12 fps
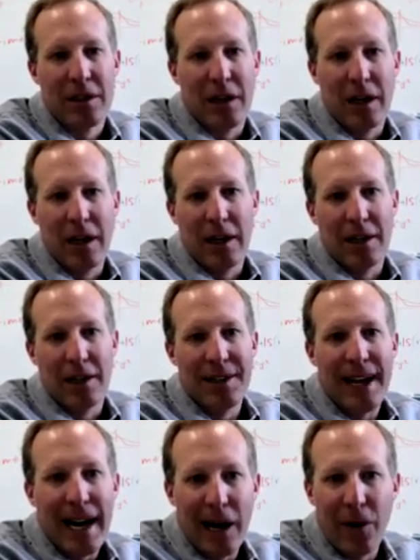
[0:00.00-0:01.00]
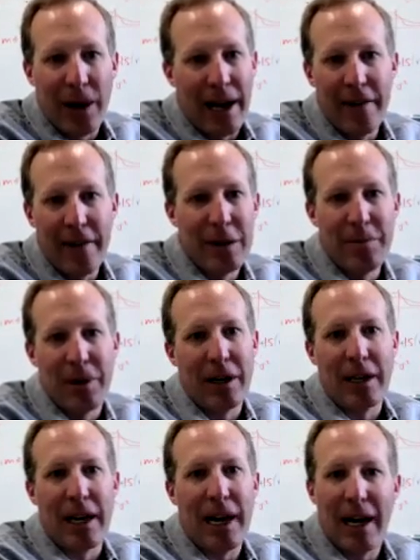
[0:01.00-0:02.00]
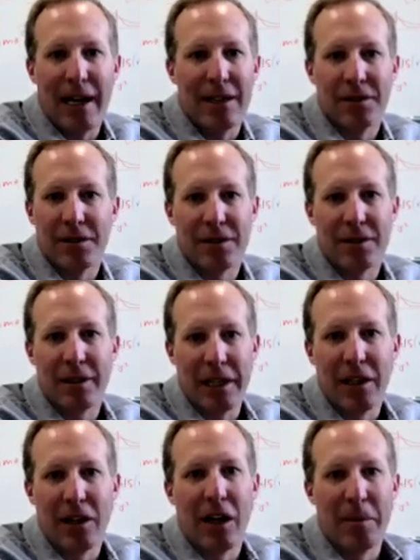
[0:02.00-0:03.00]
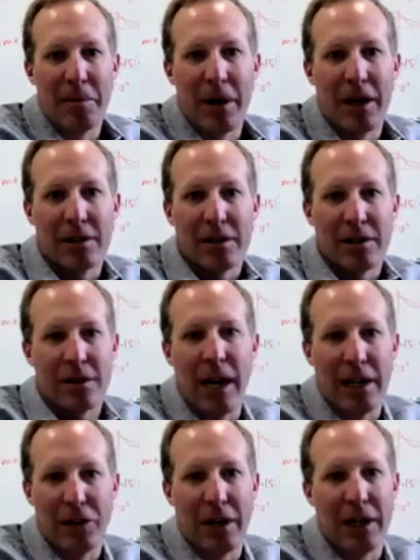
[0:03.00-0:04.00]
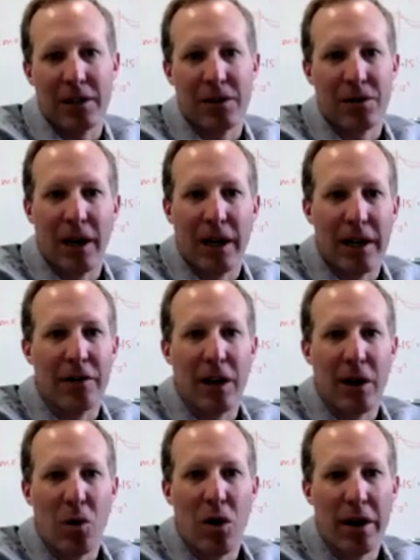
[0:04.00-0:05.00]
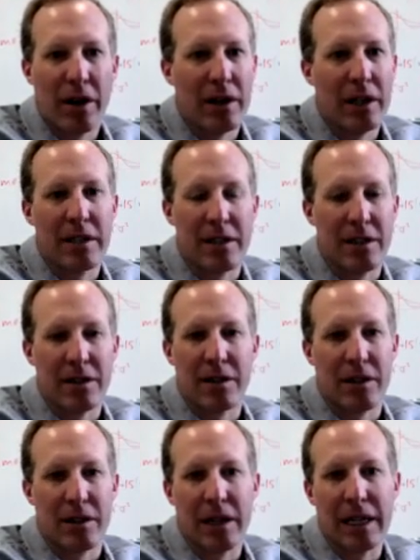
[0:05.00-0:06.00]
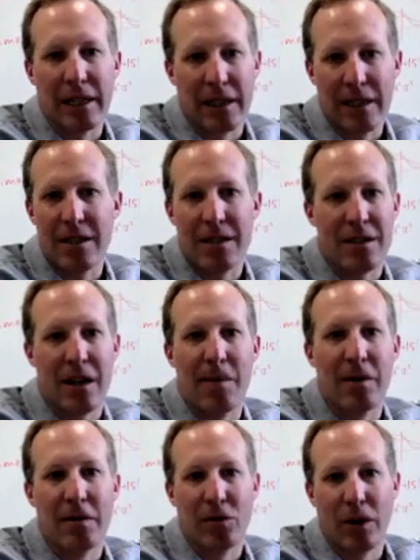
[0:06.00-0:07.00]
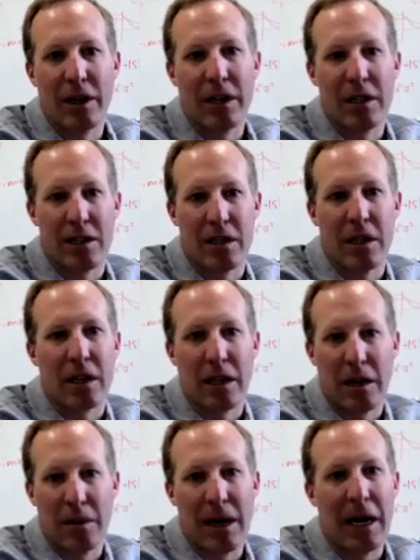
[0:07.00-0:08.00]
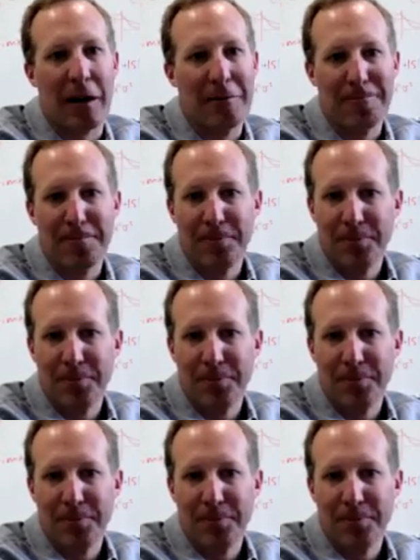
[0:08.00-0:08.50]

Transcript: Now everybody has Elon Musk's address, right? If they want to listen to at least some of what he's thinking about.